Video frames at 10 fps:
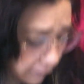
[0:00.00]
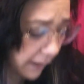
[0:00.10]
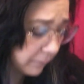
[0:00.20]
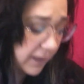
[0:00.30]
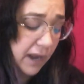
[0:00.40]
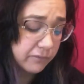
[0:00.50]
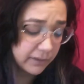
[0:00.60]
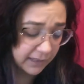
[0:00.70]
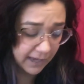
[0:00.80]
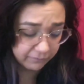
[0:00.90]
I mean, I
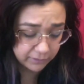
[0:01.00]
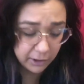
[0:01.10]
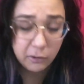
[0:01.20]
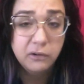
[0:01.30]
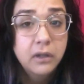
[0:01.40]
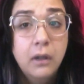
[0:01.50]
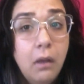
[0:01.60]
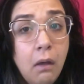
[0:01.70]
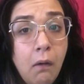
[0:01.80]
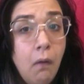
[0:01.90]
really have no,
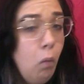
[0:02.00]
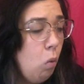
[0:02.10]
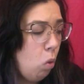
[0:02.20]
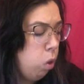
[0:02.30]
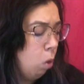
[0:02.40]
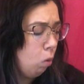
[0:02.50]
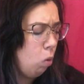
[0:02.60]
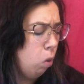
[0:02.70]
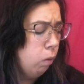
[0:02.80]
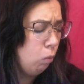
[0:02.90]

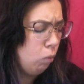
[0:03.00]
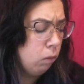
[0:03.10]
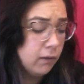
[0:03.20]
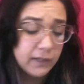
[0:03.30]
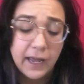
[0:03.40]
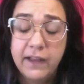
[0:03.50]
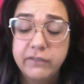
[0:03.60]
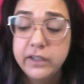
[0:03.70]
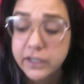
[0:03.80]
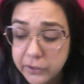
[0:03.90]
I
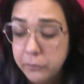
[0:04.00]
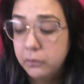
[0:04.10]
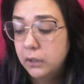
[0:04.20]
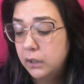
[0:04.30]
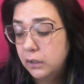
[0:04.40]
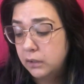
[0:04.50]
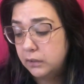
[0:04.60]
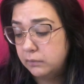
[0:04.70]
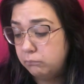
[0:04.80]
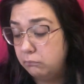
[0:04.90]
have no
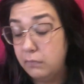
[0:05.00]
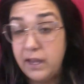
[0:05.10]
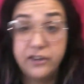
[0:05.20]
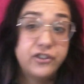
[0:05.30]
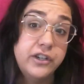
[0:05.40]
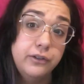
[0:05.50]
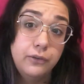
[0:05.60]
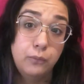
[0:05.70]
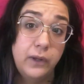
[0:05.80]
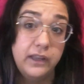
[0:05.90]
issues
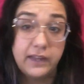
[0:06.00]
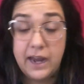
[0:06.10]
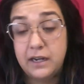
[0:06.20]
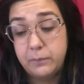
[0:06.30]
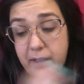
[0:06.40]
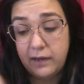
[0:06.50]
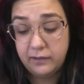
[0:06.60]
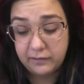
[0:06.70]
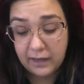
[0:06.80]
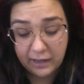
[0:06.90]
with
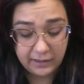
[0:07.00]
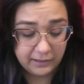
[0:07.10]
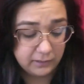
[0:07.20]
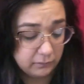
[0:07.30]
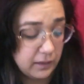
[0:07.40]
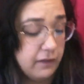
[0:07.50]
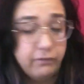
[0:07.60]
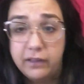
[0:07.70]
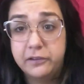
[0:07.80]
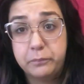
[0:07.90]
KandyPens. I love
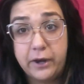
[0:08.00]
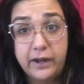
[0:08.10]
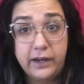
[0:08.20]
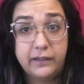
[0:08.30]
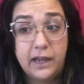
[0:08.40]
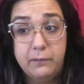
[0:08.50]
this product.